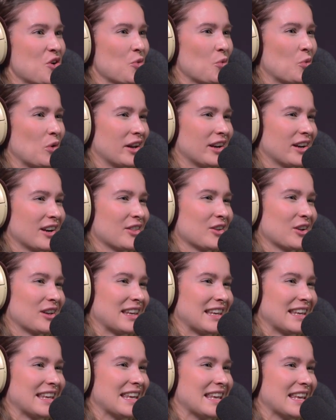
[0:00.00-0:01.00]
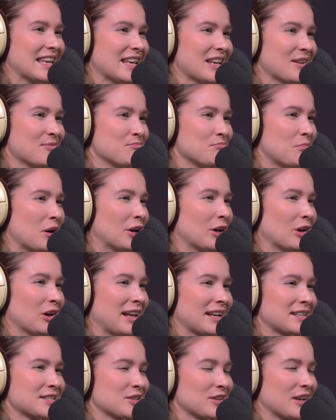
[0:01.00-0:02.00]
what are the key
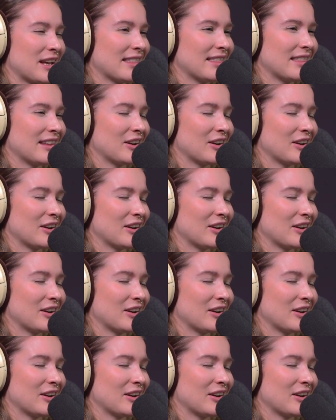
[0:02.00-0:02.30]
bottlenecks to get